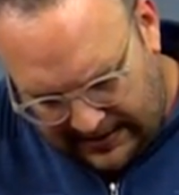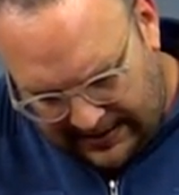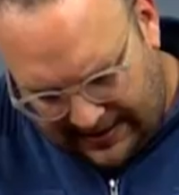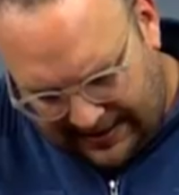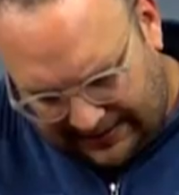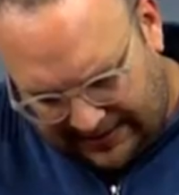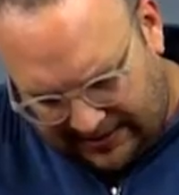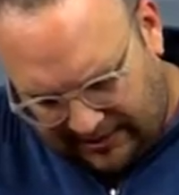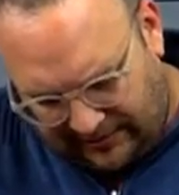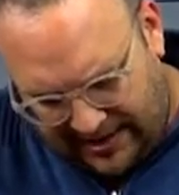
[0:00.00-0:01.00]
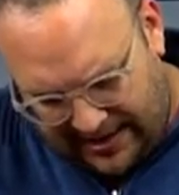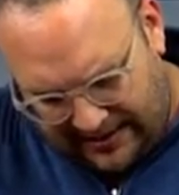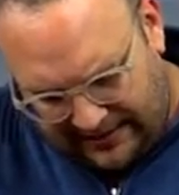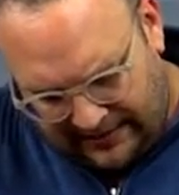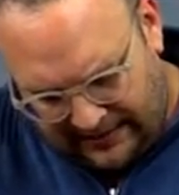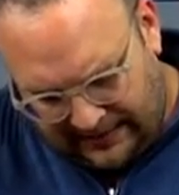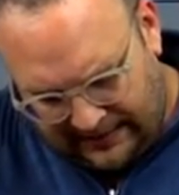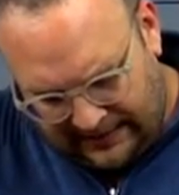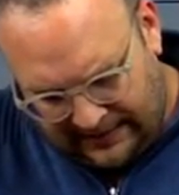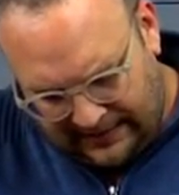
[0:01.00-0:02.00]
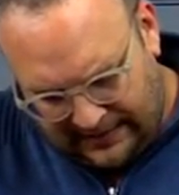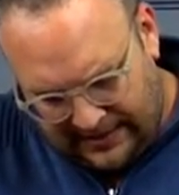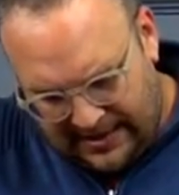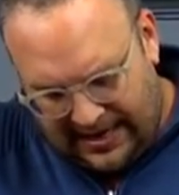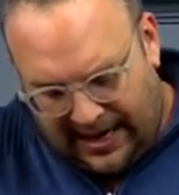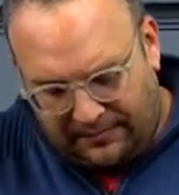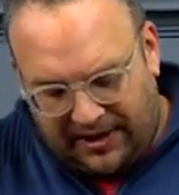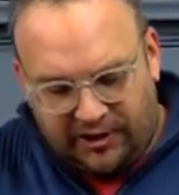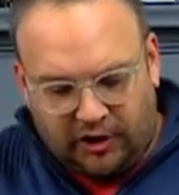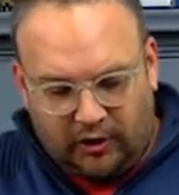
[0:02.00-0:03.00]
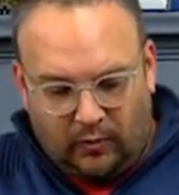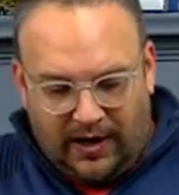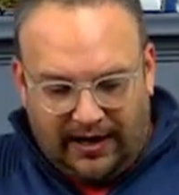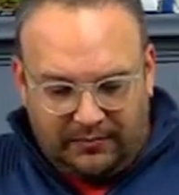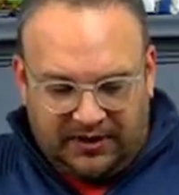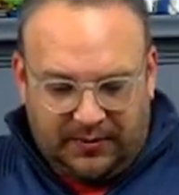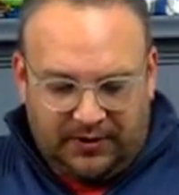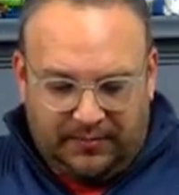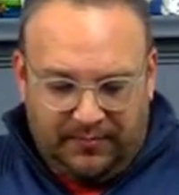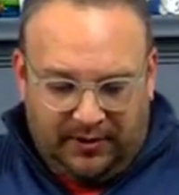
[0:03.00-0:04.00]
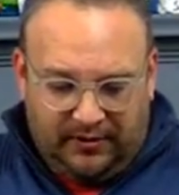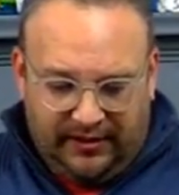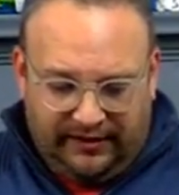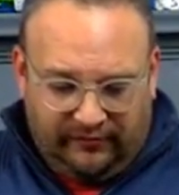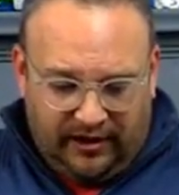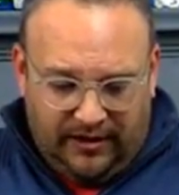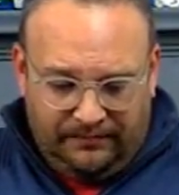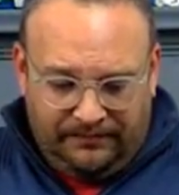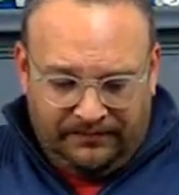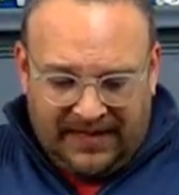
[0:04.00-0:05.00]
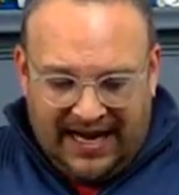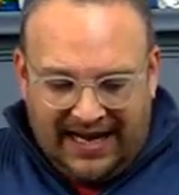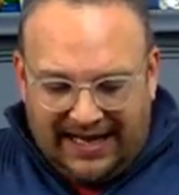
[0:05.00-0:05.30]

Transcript: at this thread. I'm not sure where I'm supposed to be pulling it from. Uh,